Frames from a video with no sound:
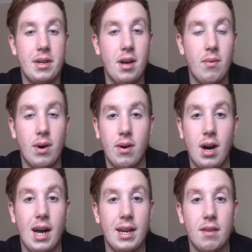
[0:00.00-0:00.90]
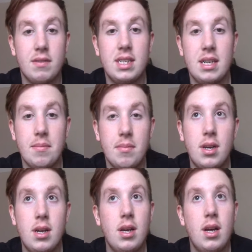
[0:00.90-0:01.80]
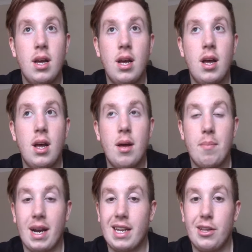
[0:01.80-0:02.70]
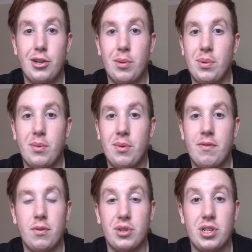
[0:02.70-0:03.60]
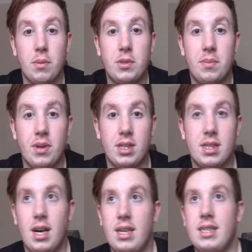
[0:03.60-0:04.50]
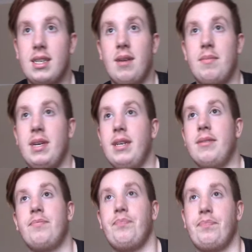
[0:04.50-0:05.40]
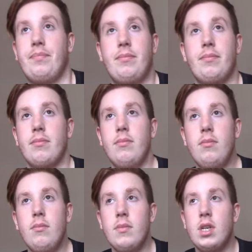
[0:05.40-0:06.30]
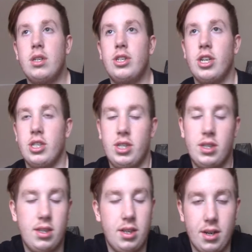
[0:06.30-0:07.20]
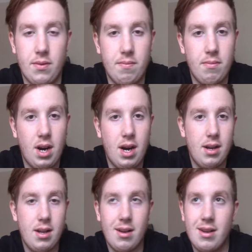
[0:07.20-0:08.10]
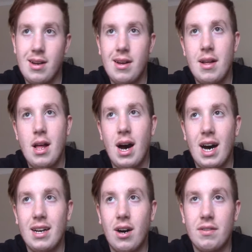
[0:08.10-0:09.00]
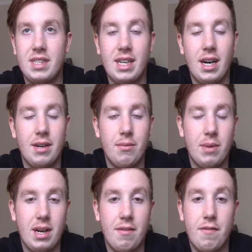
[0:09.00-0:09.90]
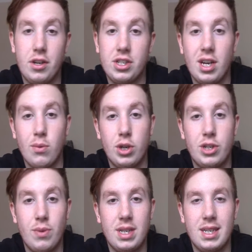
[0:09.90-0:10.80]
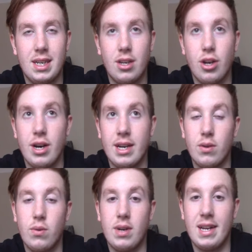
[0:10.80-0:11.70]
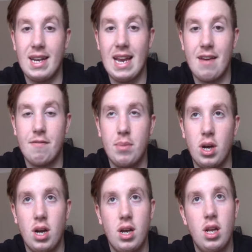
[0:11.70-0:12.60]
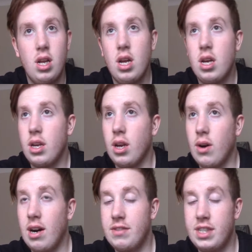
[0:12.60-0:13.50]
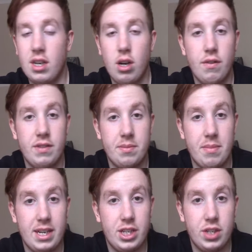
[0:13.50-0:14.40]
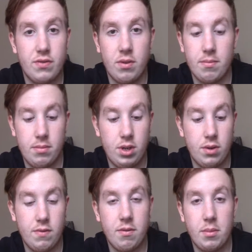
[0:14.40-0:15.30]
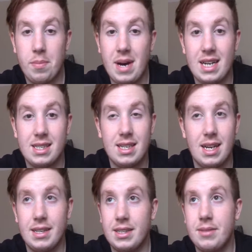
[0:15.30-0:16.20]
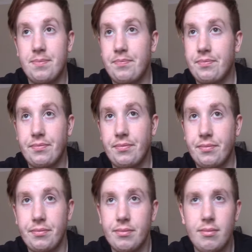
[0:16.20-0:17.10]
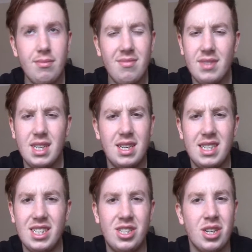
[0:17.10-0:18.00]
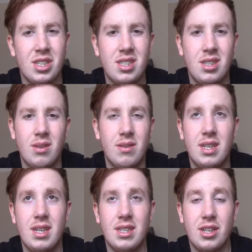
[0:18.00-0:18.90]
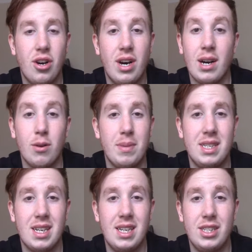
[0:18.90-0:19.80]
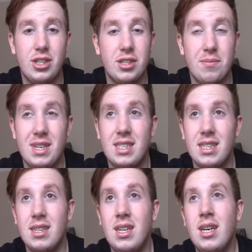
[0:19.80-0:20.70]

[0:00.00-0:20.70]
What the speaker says: Well, I'd love to see him back in the WWE full stop, to be honest, guys. I mean, just, when I first started watching wrestling, Kurt Angle had left, but, I've seen a lot of his matches from the past, and he's just, it's Kurt Angle, basically. He's just amazing.